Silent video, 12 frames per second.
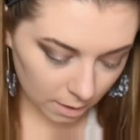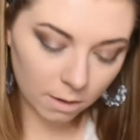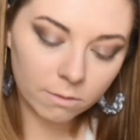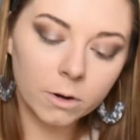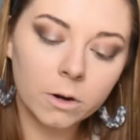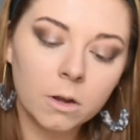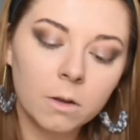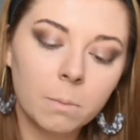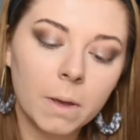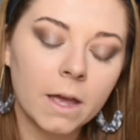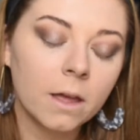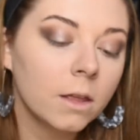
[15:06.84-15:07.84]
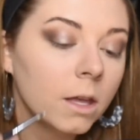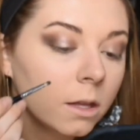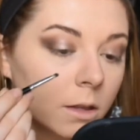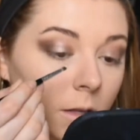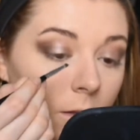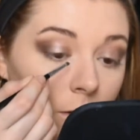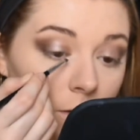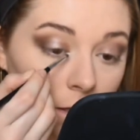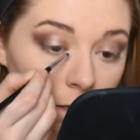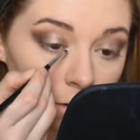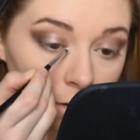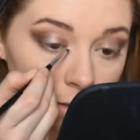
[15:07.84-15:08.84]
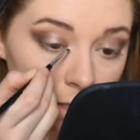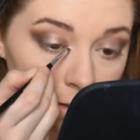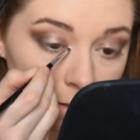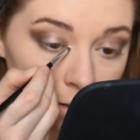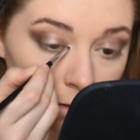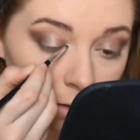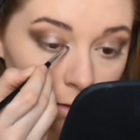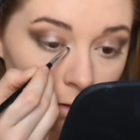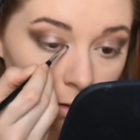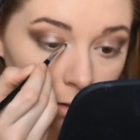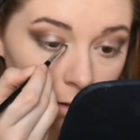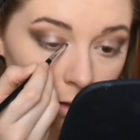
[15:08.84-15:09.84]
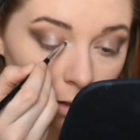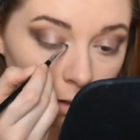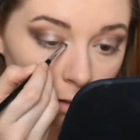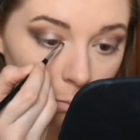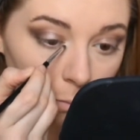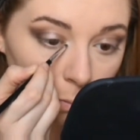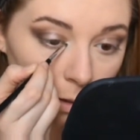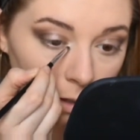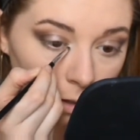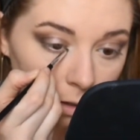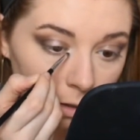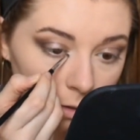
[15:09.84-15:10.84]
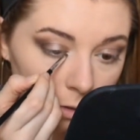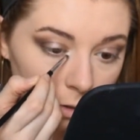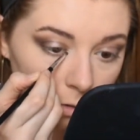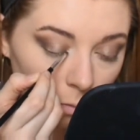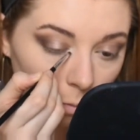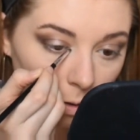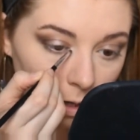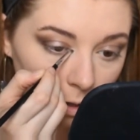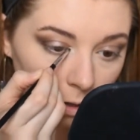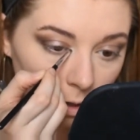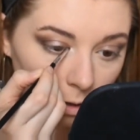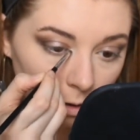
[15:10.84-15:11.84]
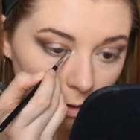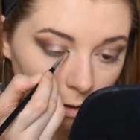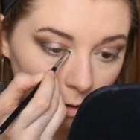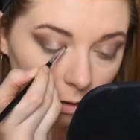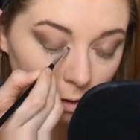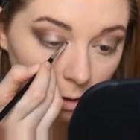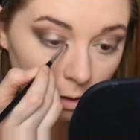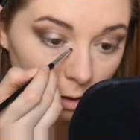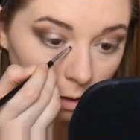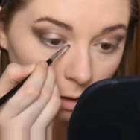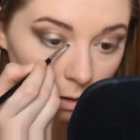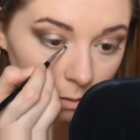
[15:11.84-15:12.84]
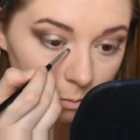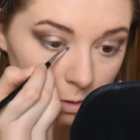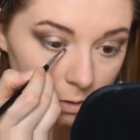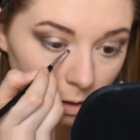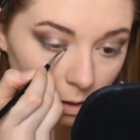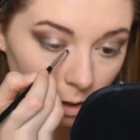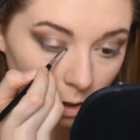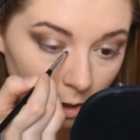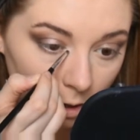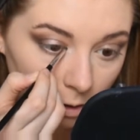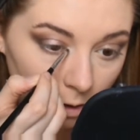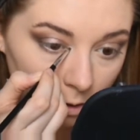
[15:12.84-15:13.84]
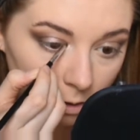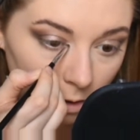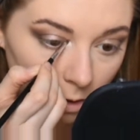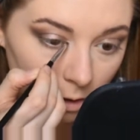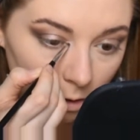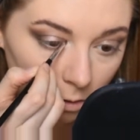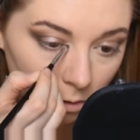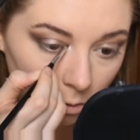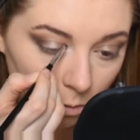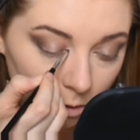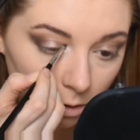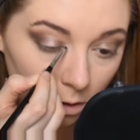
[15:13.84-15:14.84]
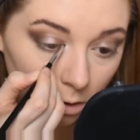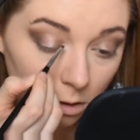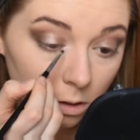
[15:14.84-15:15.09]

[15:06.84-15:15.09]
CoverGirl palette, a little iridescent kind of pinkish white color. I'm just gonna highlight the inner corner.